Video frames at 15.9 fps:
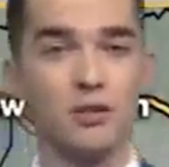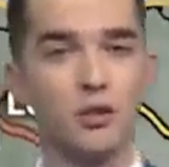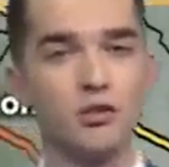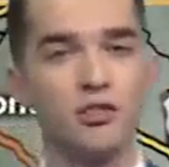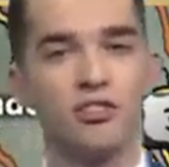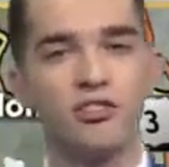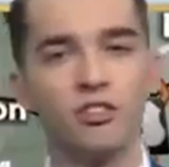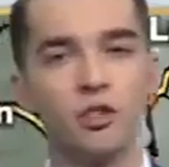
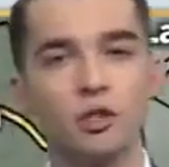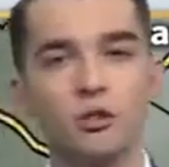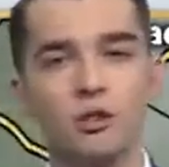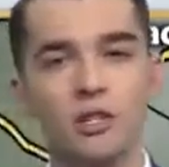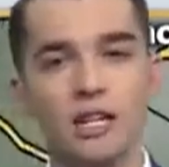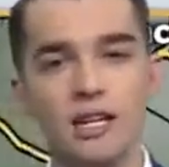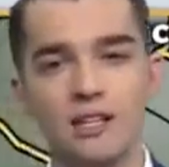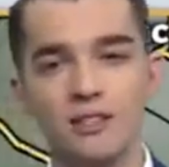So
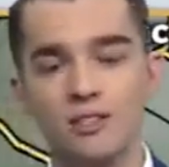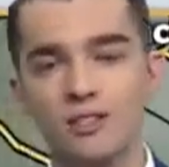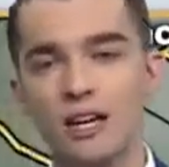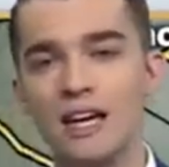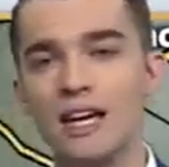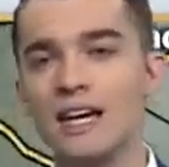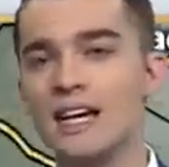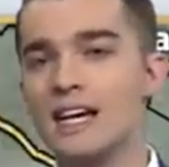flurries
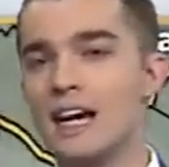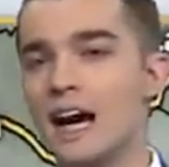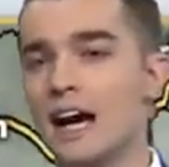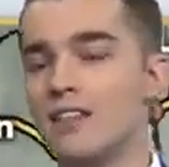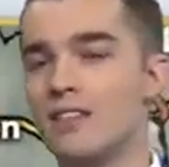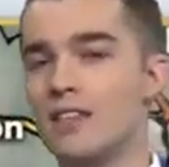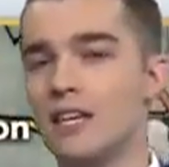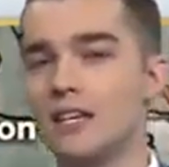
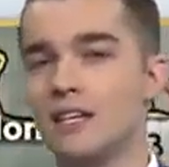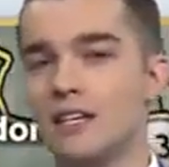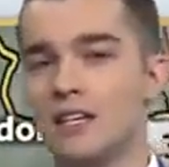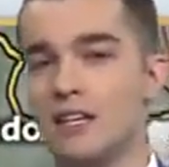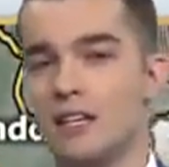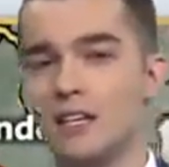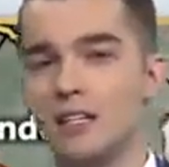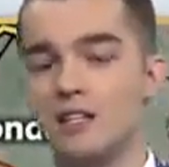I think
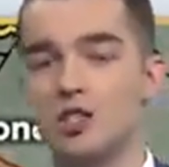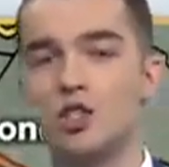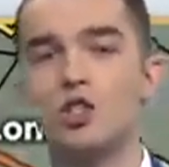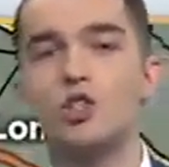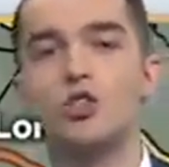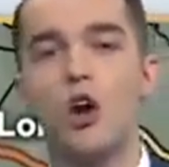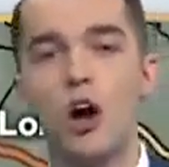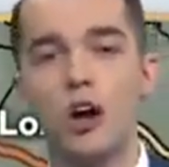in the
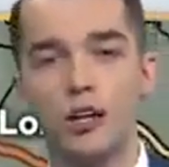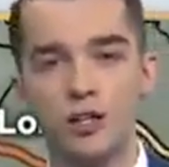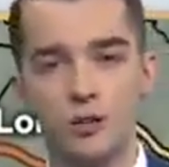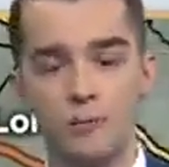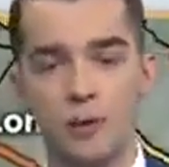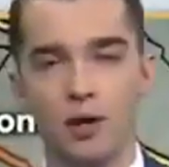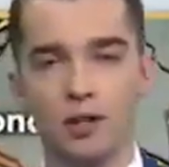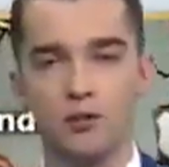
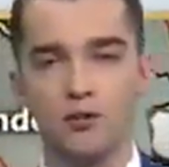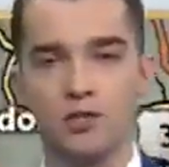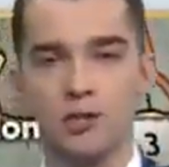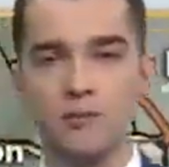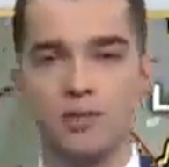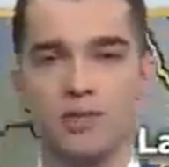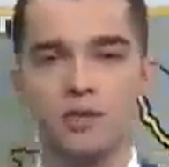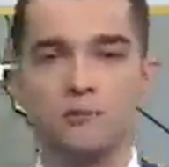strongest part of
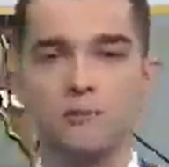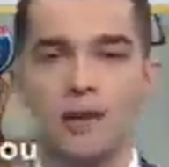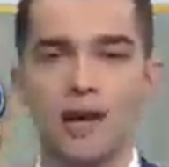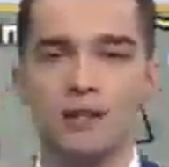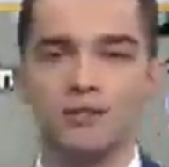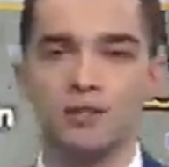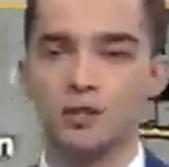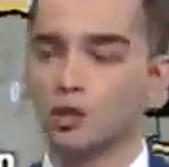some of these
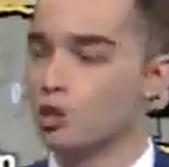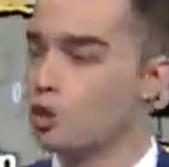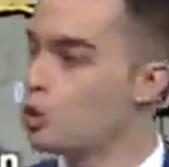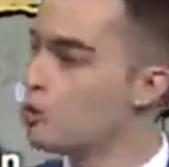bands, there